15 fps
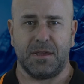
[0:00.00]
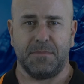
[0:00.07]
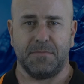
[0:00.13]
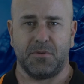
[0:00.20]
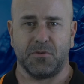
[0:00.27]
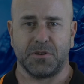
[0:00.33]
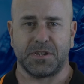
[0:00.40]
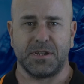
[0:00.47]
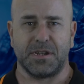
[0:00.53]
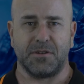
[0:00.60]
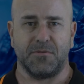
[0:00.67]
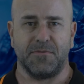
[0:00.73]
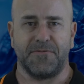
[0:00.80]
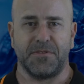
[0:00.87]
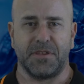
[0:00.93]
input
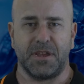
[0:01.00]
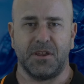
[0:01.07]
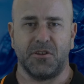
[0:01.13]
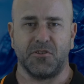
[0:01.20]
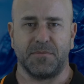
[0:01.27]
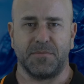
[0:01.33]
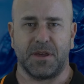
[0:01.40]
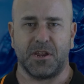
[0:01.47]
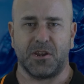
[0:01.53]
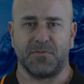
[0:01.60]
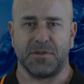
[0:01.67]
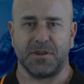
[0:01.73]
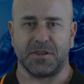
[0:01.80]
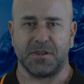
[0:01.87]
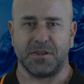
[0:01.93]
signal for the engine
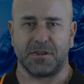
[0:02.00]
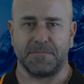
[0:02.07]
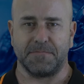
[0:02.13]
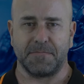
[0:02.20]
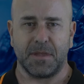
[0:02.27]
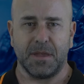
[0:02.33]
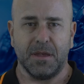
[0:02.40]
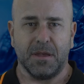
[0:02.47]
management system